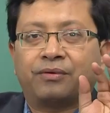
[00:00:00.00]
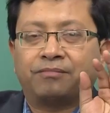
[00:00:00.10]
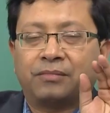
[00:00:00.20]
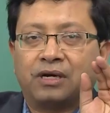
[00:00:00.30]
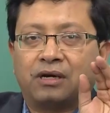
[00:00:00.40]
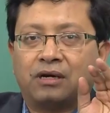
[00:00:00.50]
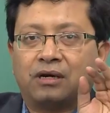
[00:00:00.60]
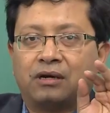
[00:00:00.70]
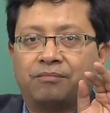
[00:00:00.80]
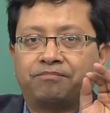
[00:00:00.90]

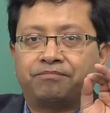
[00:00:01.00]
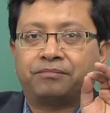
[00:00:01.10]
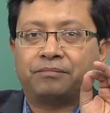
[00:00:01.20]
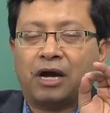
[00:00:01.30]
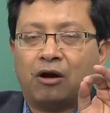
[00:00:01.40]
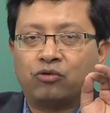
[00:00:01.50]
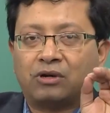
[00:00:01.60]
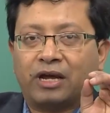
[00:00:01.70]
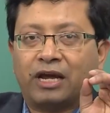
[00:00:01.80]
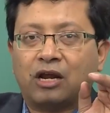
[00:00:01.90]

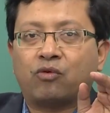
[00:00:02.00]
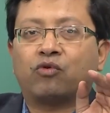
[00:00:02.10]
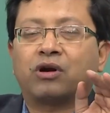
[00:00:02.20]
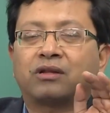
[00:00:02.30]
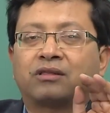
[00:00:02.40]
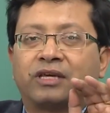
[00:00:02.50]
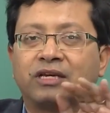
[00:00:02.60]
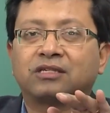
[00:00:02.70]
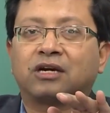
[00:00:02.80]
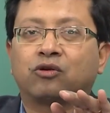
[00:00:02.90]
outline of what
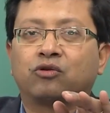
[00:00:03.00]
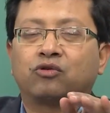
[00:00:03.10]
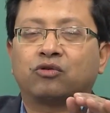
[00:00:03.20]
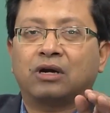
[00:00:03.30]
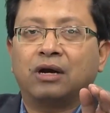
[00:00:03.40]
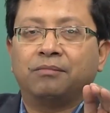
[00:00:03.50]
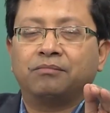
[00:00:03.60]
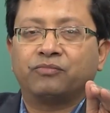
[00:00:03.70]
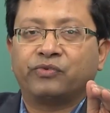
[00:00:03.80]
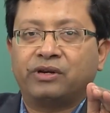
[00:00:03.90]
things are going to come,